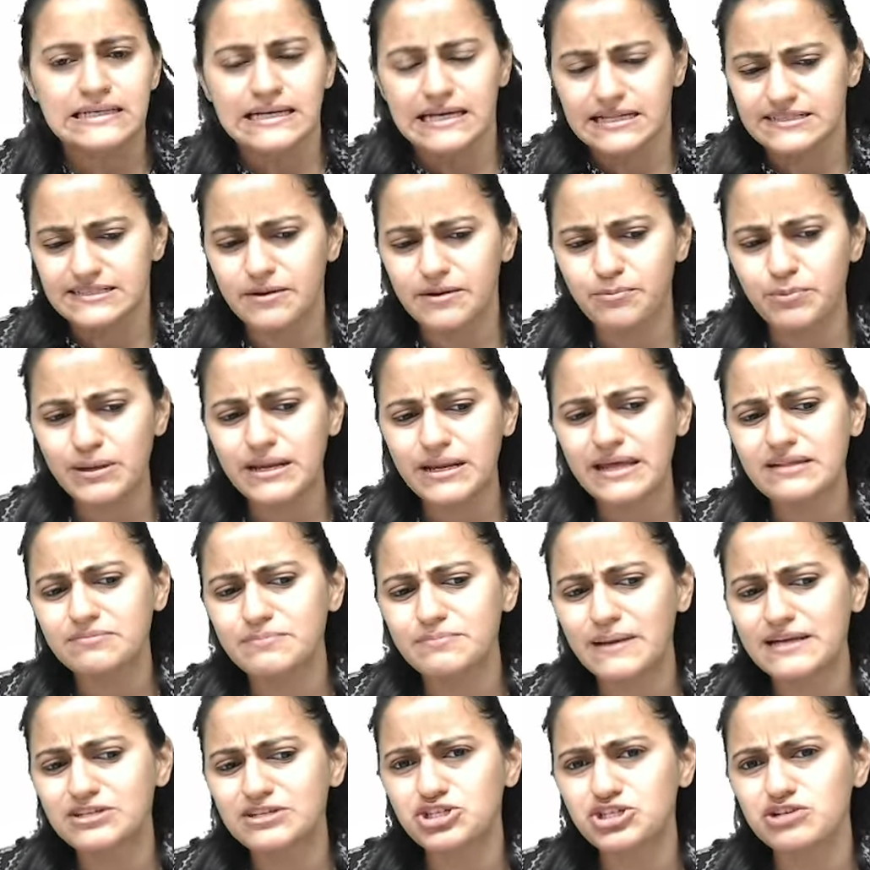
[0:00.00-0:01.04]
Someone has
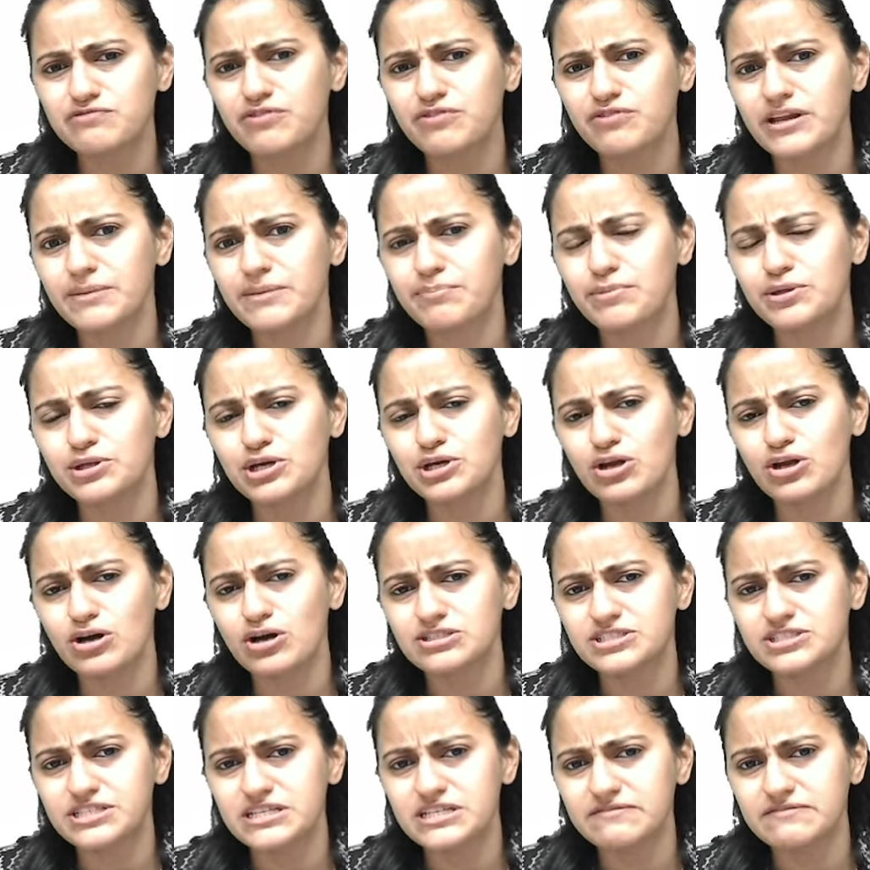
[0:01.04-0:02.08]
mentioned for
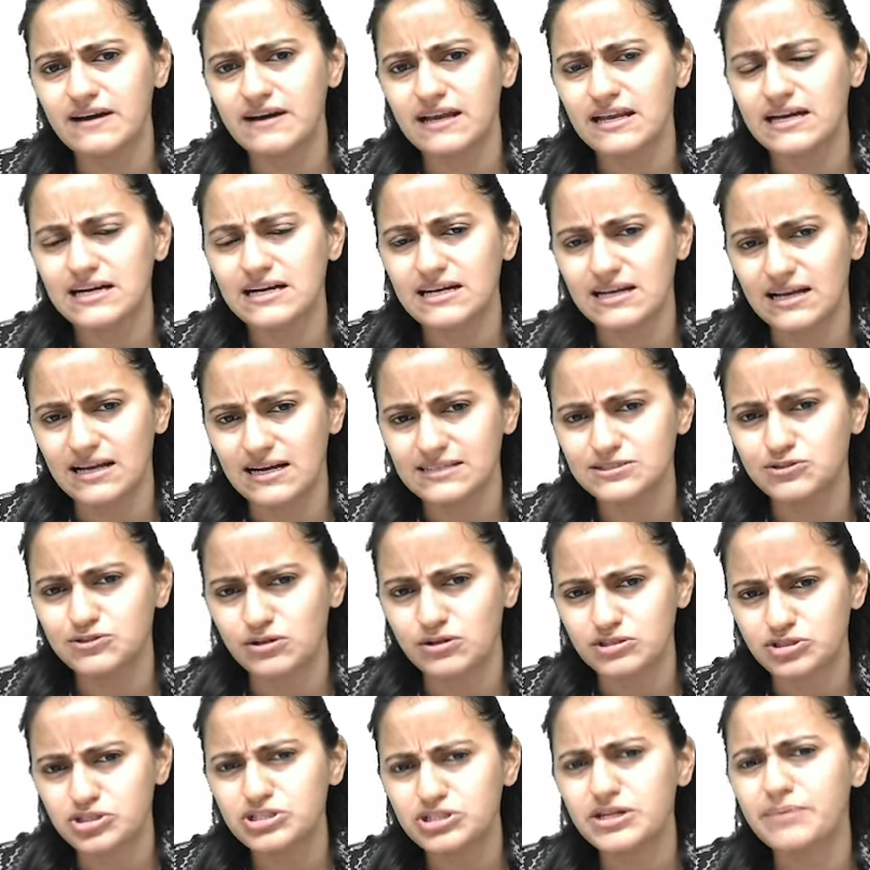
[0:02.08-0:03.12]
immunology wala class
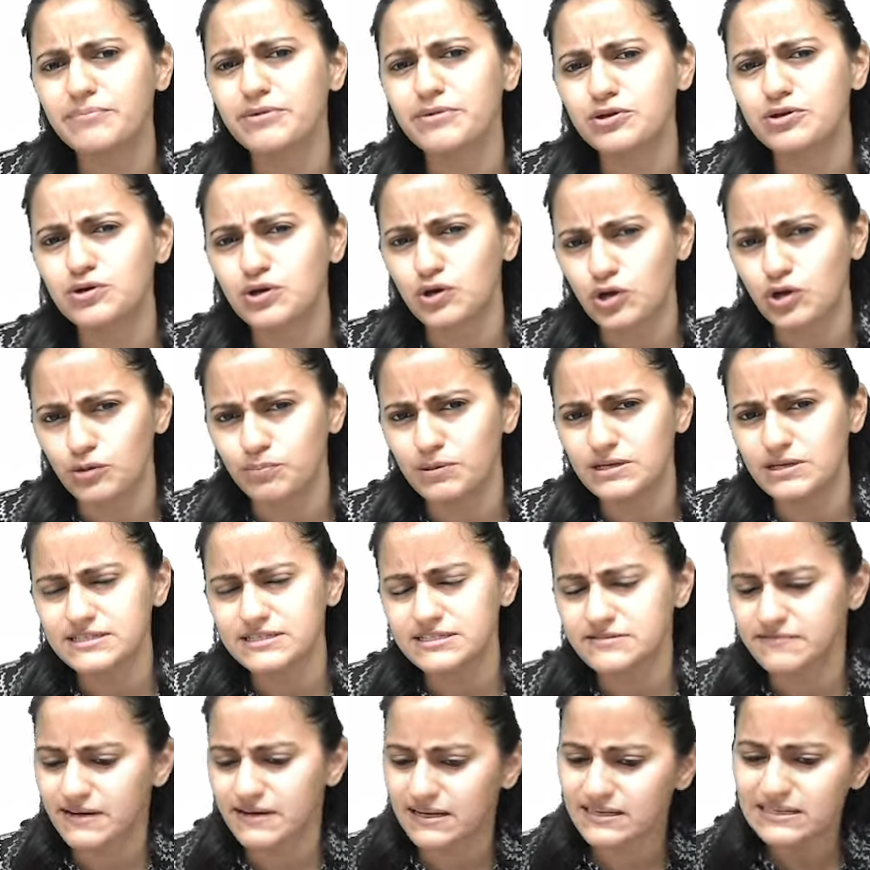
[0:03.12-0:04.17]
also, the
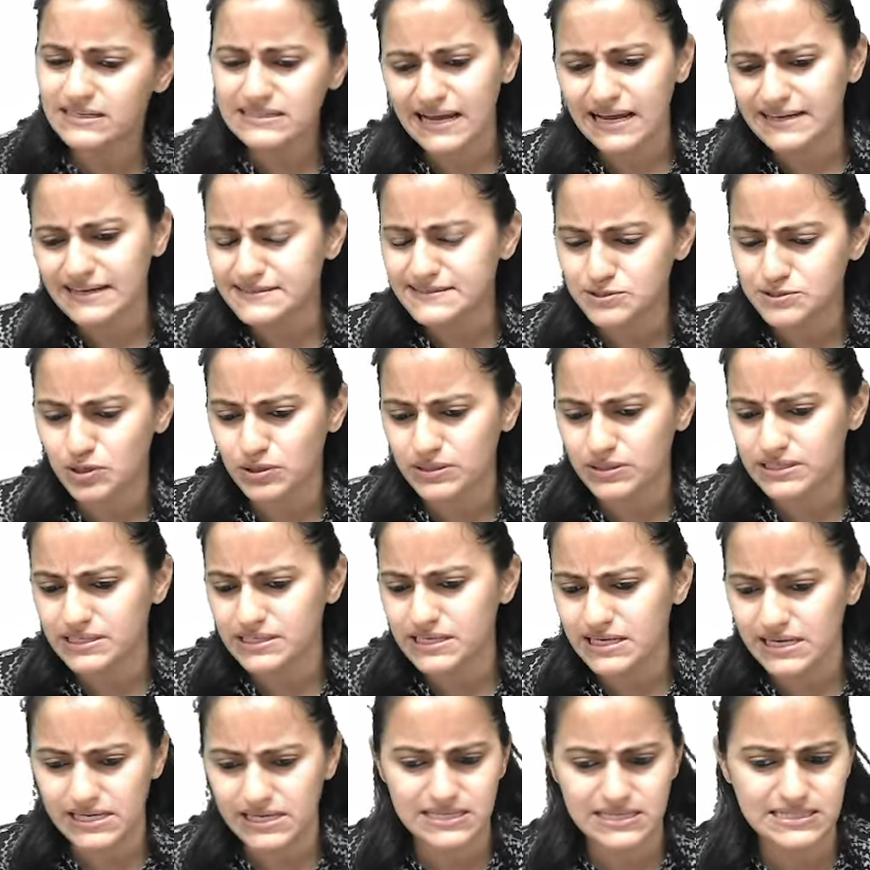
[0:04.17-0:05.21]
immunoglobulins wala, that is
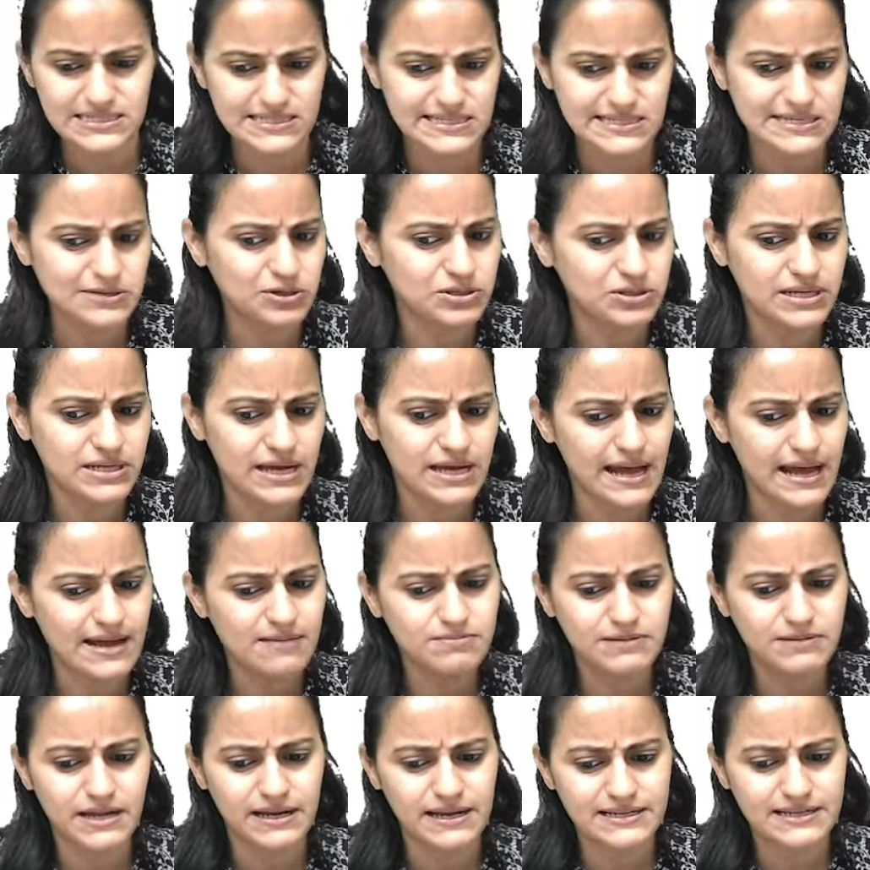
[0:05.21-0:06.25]
already, I can see on the
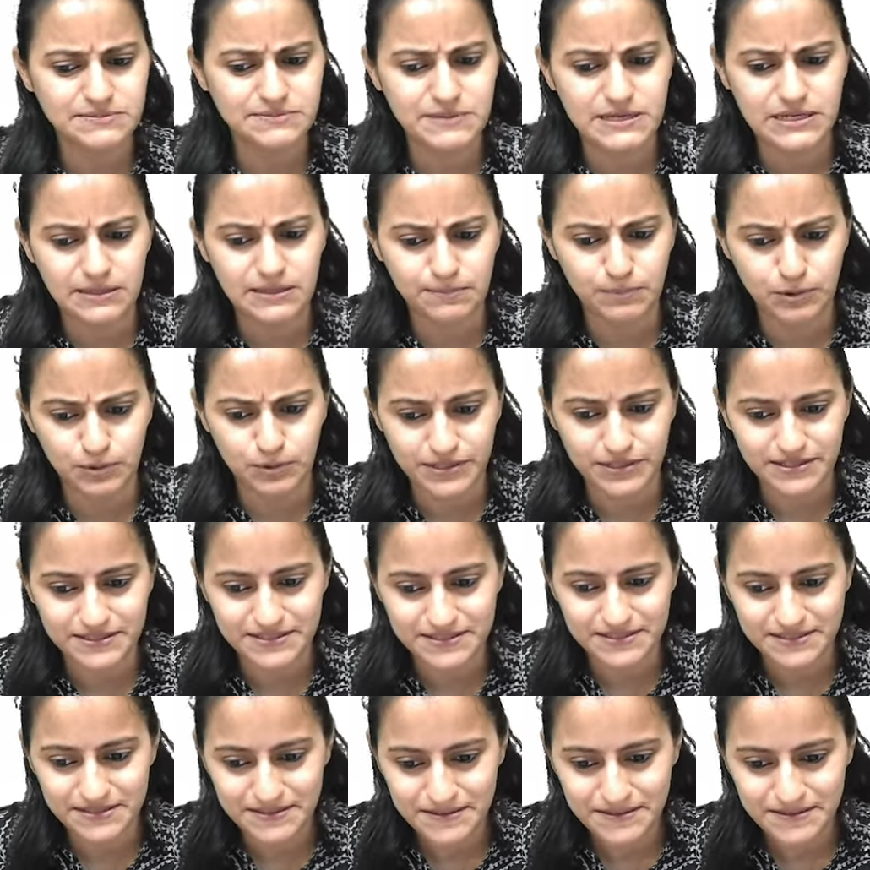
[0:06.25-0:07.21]
app, that has been uploaded.